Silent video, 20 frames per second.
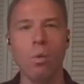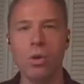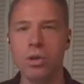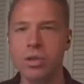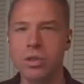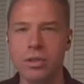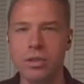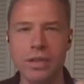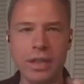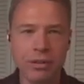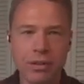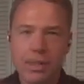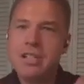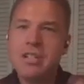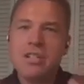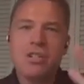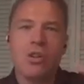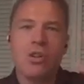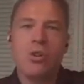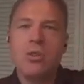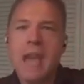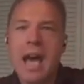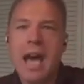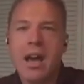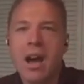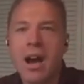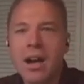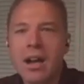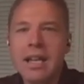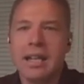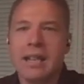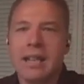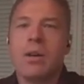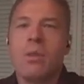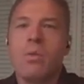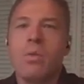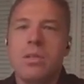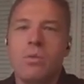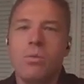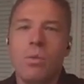literally just who the heck are you like
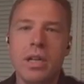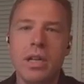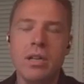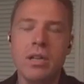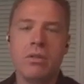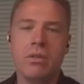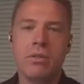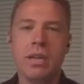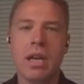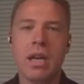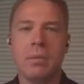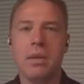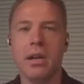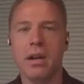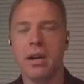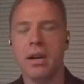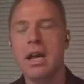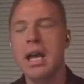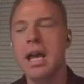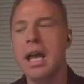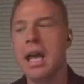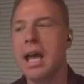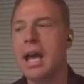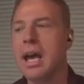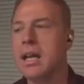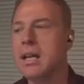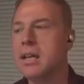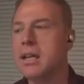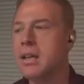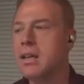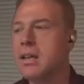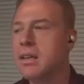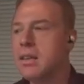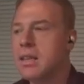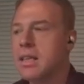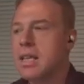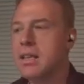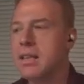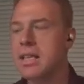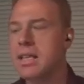what what are you doing up here and
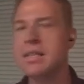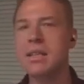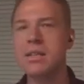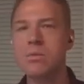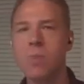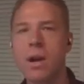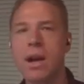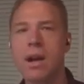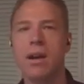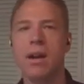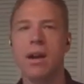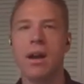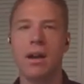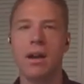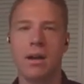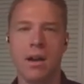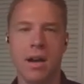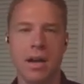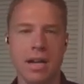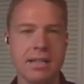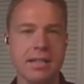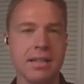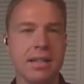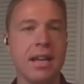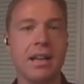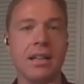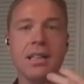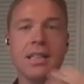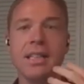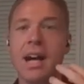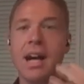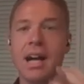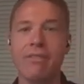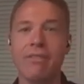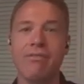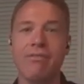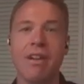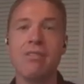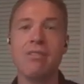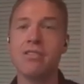th- this is where uh, honestly a lot of
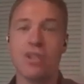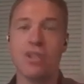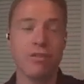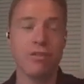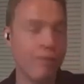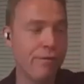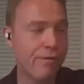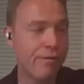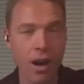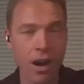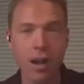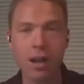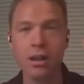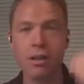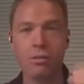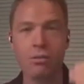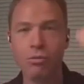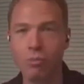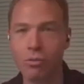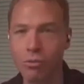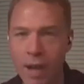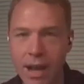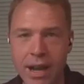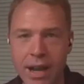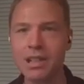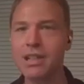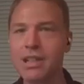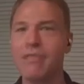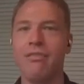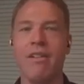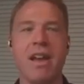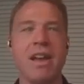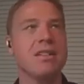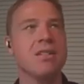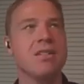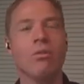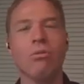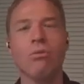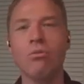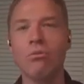founders just fall right on their face
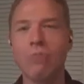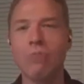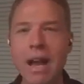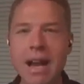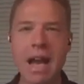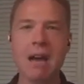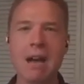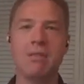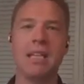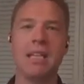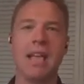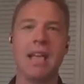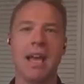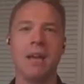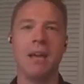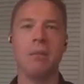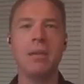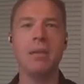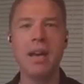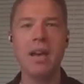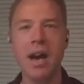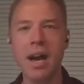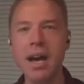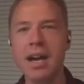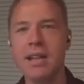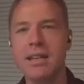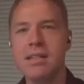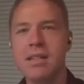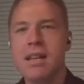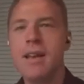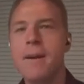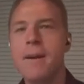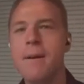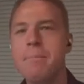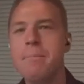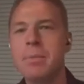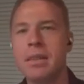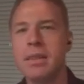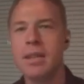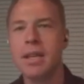right out the gate because
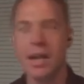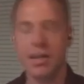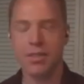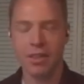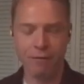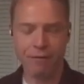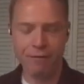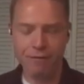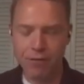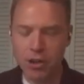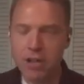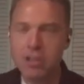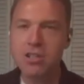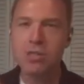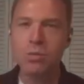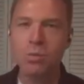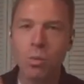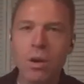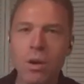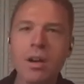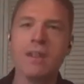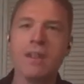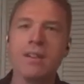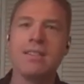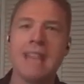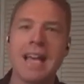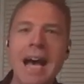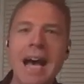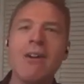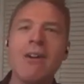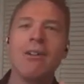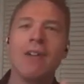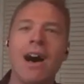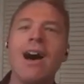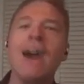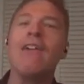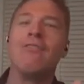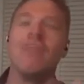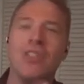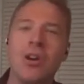the, the first words out
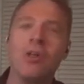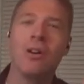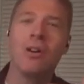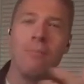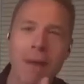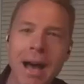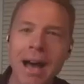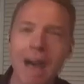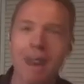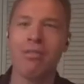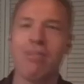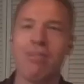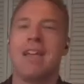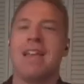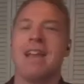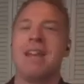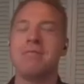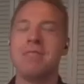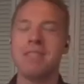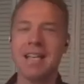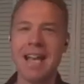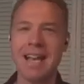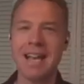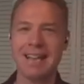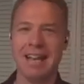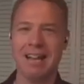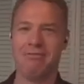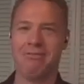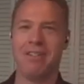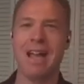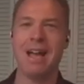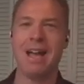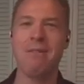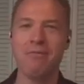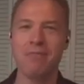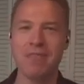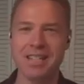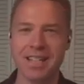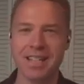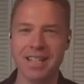of your mouth, and I'm saying that for
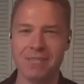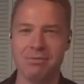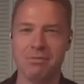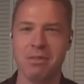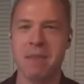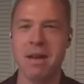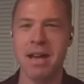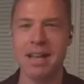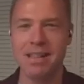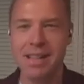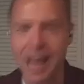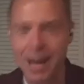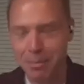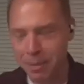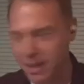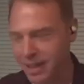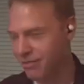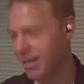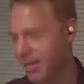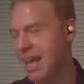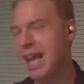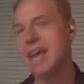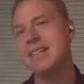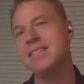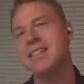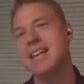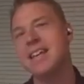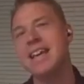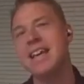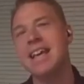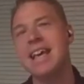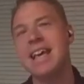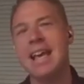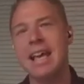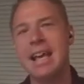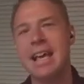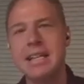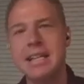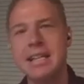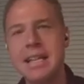emphasis with my clapping of hands,
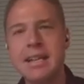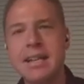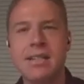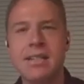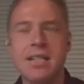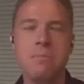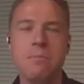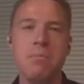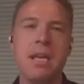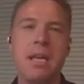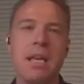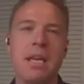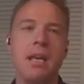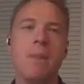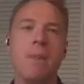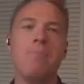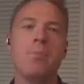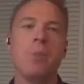it needs to be